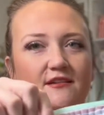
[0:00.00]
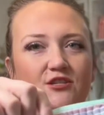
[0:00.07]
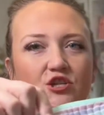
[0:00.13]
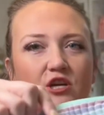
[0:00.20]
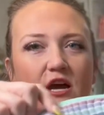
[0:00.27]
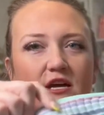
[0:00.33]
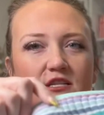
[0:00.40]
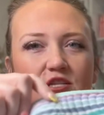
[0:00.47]
She
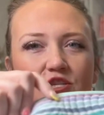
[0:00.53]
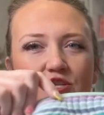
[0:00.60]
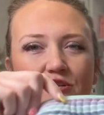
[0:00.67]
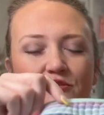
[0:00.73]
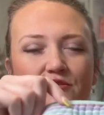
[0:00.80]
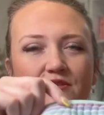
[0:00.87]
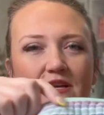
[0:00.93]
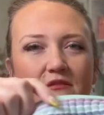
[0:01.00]
got to
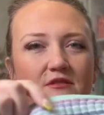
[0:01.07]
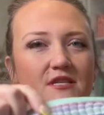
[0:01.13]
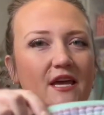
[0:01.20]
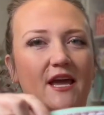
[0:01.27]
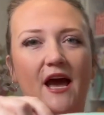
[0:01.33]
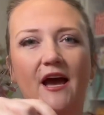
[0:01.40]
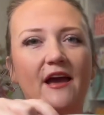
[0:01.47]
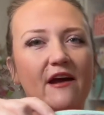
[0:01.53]
choose. I was like,
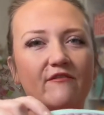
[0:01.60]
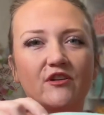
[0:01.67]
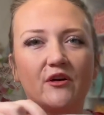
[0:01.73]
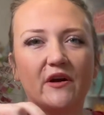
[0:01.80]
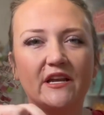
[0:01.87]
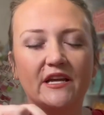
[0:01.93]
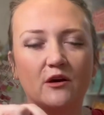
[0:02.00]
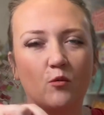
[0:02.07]
I have no
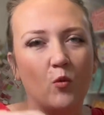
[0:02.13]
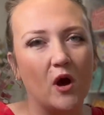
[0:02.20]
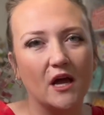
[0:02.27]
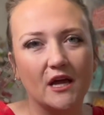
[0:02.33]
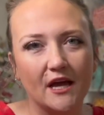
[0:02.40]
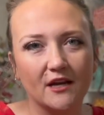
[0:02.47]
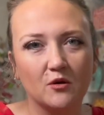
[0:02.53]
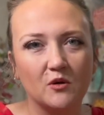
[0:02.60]
idea what
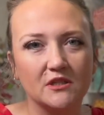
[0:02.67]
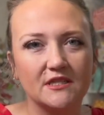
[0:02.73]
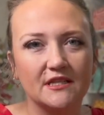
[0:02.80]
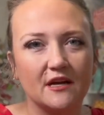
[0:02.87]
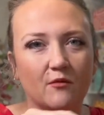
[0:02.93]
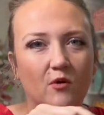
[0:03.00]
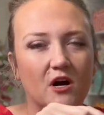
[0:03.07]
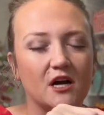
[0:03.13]
kind of quilting
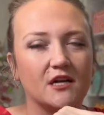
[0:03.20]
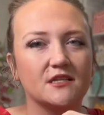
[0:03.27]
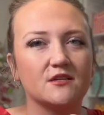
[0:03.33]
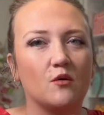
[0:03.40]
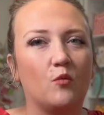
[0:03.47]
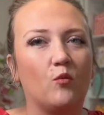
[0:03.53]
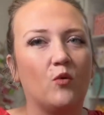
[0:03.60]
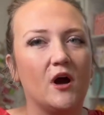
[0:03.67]
I want,
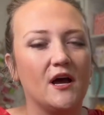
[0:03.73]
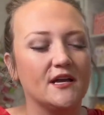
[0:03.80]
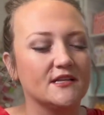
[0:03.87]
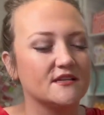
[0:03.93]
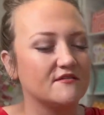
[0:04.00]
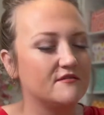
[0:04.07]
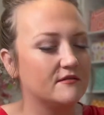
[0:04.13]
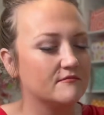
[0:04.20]
what
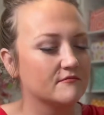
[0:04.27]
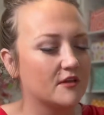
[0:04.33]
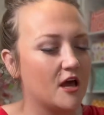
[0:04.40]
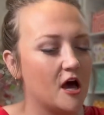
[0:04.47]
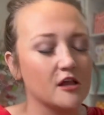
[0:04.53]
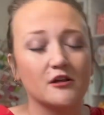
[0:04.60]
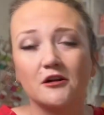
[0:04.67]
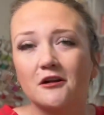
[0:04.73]

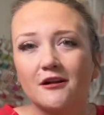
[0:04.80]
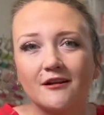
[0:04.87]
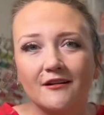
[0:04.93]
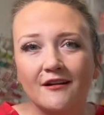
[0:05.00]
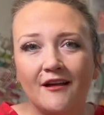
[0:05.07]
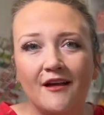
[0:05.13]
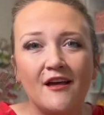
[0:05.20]
color.